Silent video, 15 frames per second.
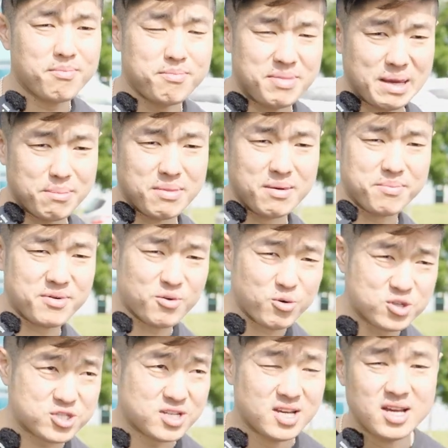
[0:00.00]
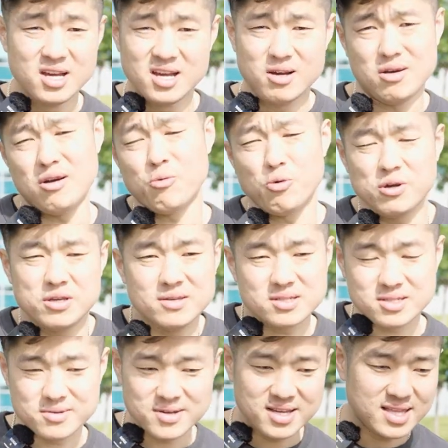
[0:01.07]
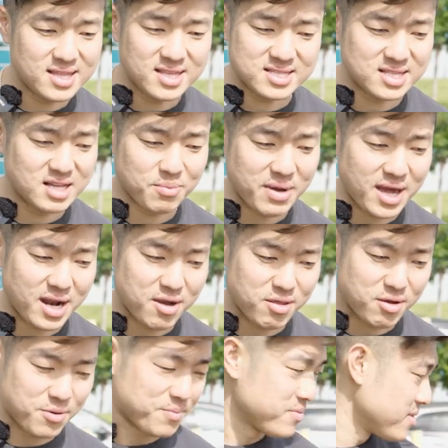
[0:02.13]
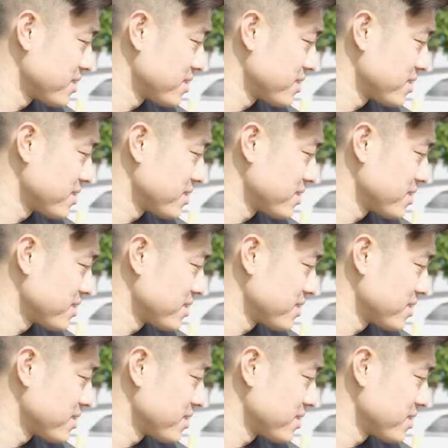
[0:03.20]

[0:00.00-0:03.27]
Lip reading: big bumper, which we're used to, it doesn't look bad either.